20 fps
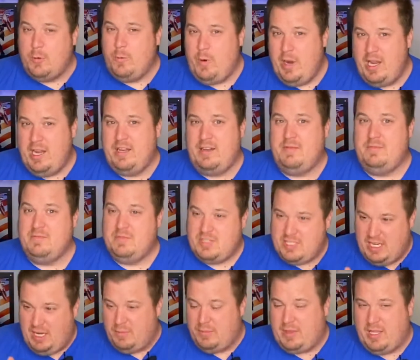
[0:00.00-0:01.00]
win
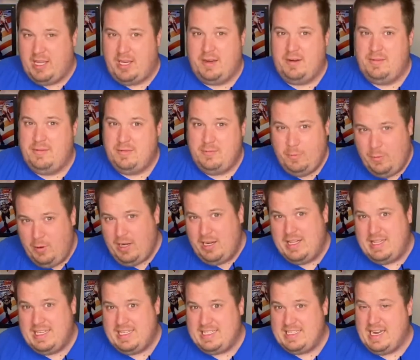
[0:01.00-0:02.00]
something one of
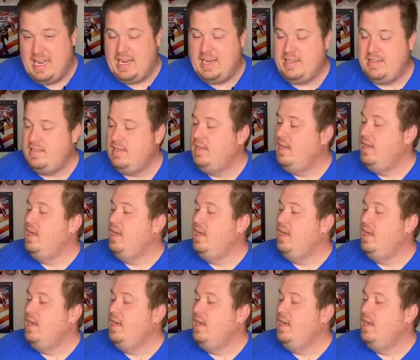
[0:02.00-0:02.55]
these days.